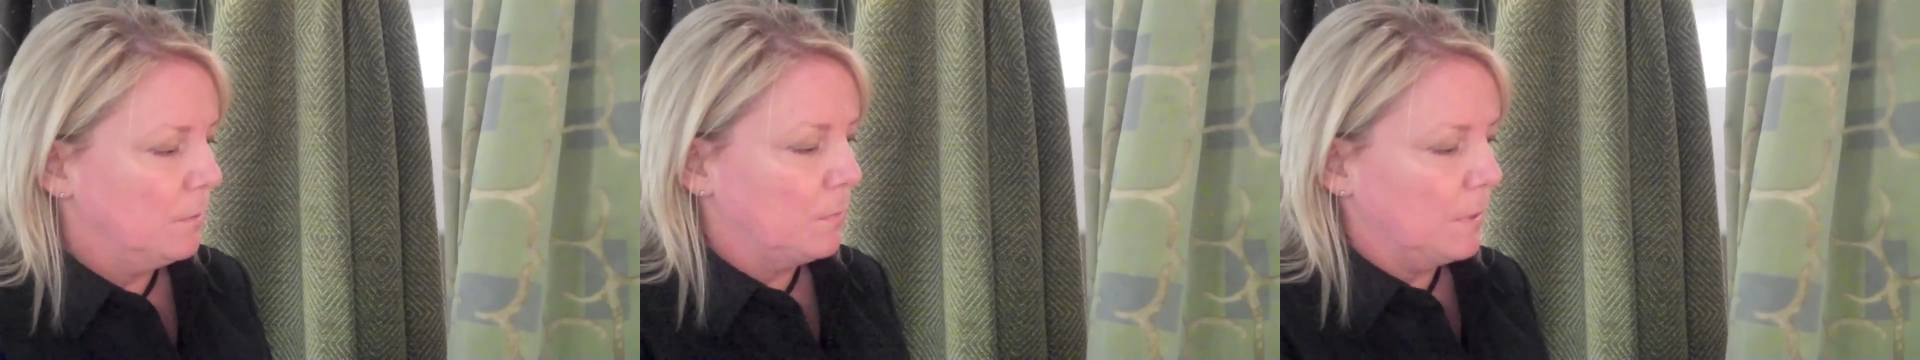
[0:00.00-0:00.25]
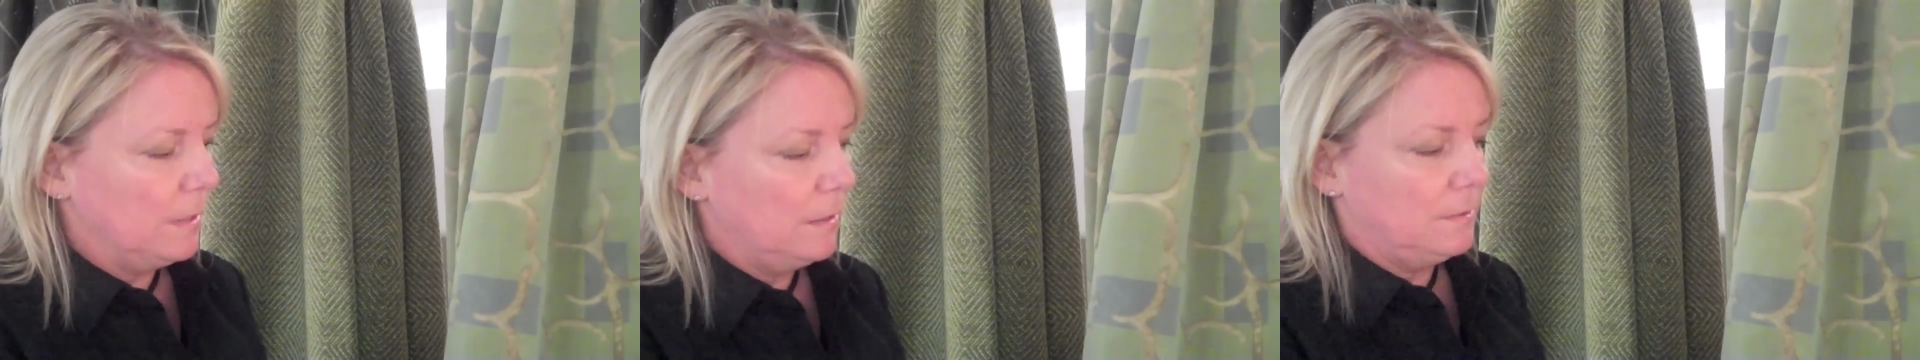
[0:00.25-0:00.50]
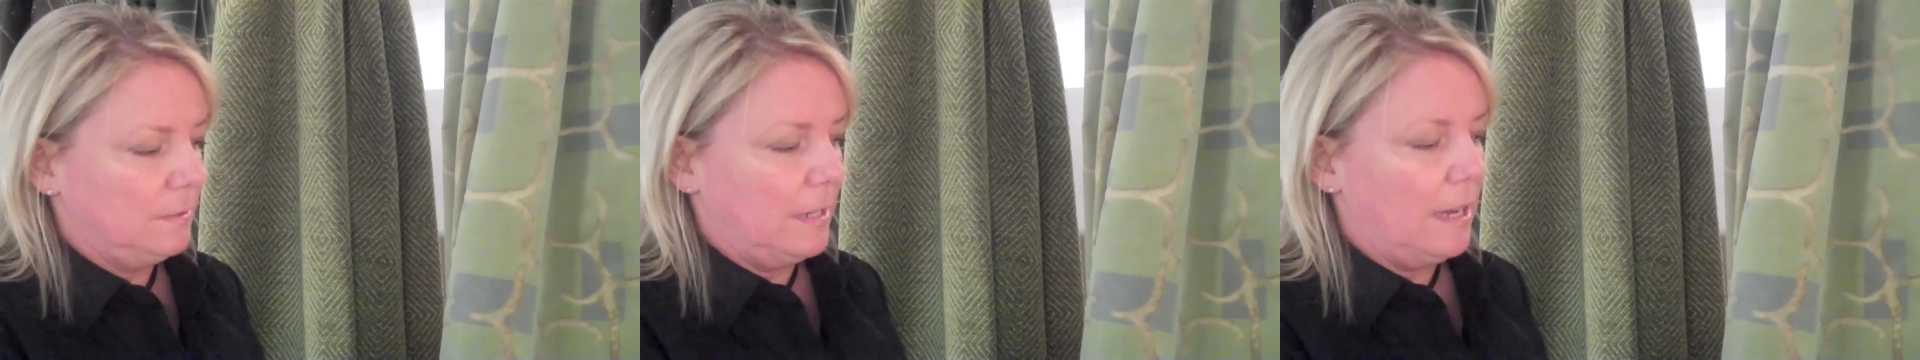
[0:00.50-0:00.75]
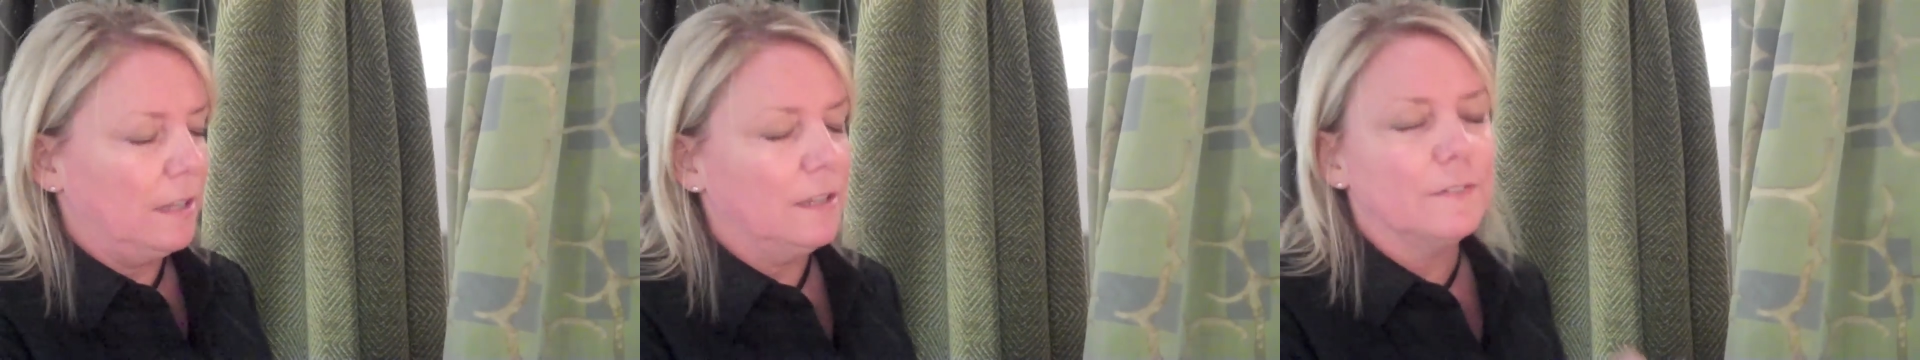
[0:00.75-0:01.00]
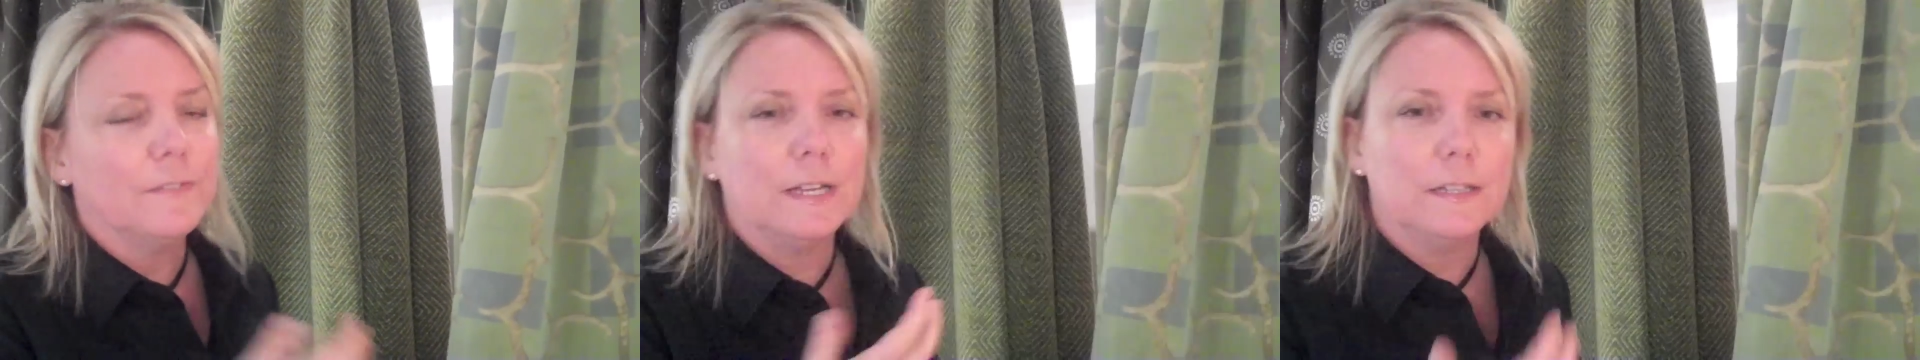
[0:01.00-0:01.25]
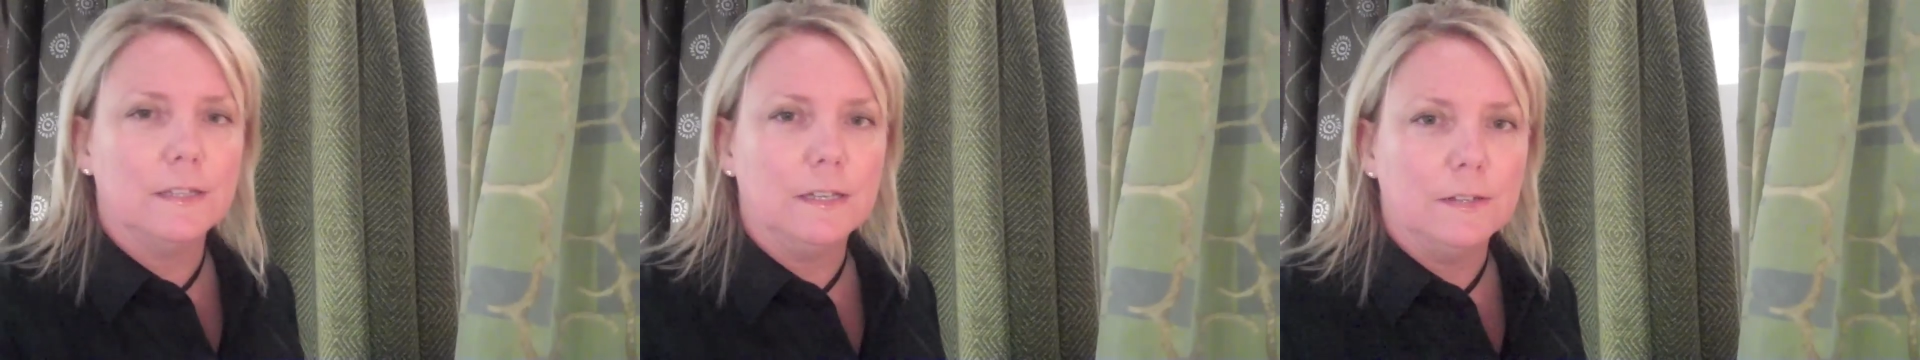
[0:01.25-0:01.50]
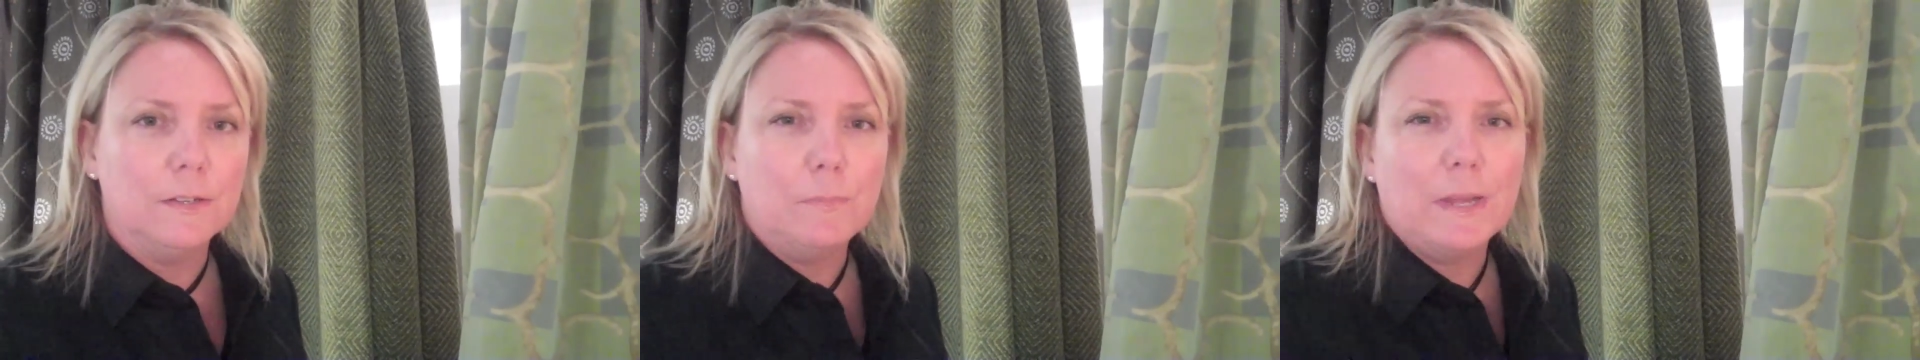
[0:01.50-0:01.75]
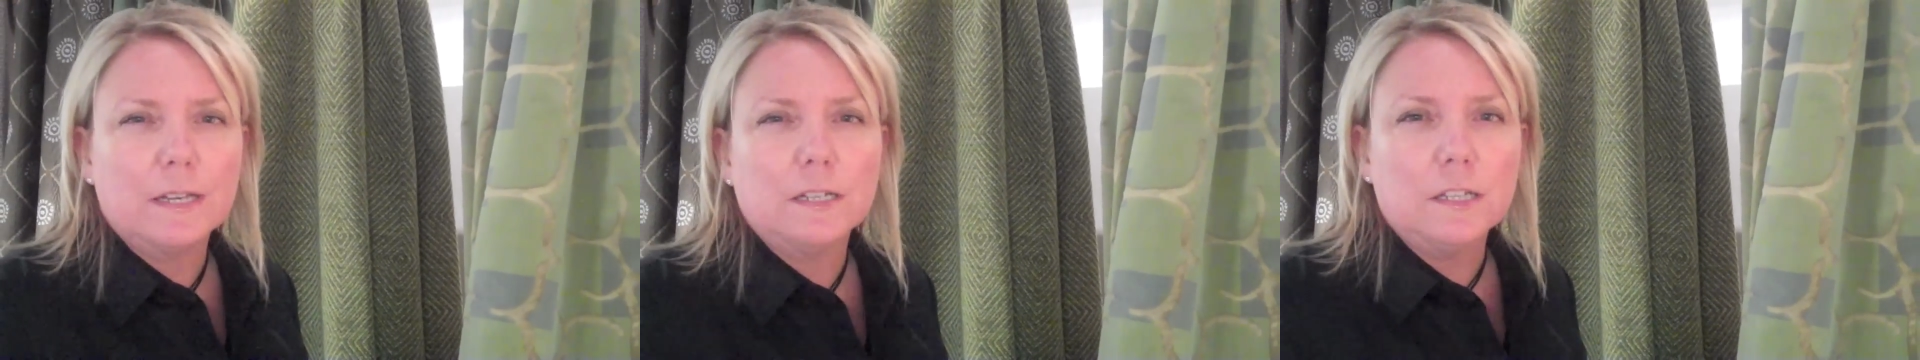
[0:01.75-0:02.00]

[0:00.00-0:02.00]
bring this and elevate and make it a